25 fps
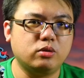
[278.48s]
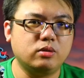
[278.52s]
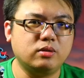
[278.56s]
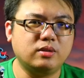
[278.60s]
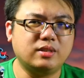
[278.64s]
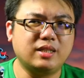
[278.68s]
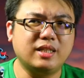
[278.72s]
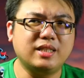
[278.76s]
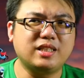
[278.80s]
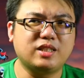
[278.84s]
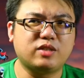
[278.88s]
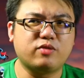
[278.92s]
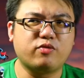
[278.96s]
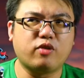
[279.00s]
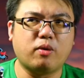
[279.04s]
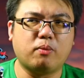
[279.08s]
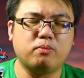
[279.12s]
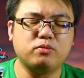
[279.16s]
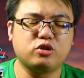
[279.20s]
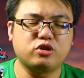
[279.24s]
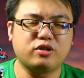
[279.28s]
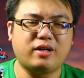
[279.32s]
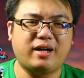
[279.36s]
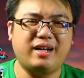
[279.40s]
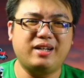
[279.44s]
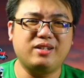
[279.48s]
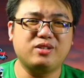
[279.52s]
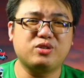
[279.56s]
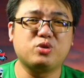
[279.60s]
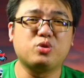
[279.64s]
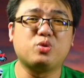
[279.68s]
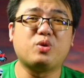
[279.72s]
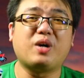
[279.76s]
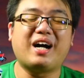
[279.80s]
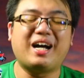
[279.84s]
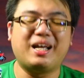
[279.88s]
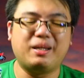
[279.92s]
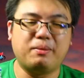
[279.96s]
just from trying
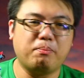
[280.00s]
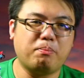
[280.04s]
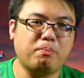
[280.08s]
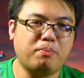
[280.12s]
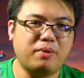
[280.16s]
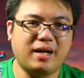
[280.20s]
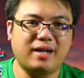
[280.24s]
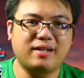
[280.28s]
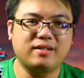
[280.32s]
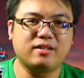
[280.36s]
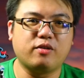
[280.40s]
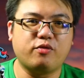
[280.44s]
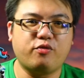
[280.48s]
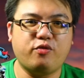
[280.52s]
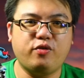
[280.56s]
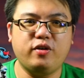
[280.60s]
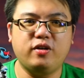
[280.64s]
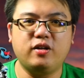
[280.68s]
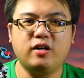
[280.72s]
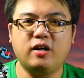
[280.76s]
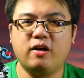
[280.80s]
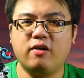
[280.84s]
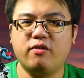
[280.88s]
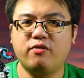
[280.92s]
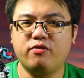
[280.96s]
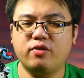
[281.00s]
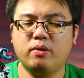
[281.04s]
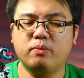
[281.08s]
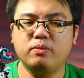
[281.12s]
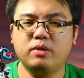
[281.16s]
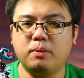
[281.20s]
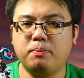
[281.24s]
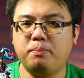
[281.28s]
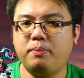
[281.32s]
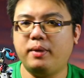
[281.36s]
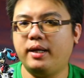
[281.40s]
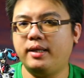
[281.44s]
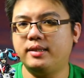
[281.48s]
to unplug the figure from
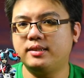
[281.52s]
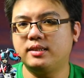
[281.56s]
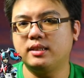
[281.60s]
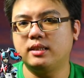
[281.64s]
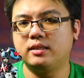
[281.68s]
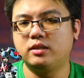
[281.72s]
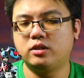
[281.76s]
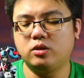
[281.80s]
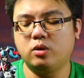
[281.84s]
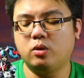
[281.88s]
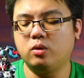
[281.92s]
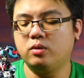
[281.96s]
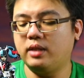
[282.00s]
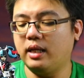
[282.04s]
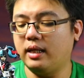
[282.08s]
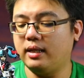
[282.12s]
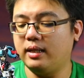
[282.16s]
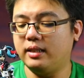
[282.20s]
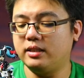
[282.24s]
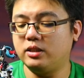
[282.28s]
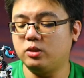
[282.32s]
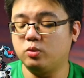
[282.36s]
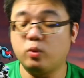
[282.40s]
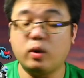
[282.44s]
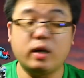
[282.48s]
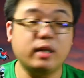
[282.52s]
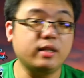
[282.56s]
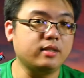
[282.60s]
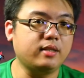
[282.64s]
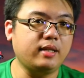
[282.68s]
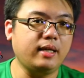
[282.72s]
the base. So that is one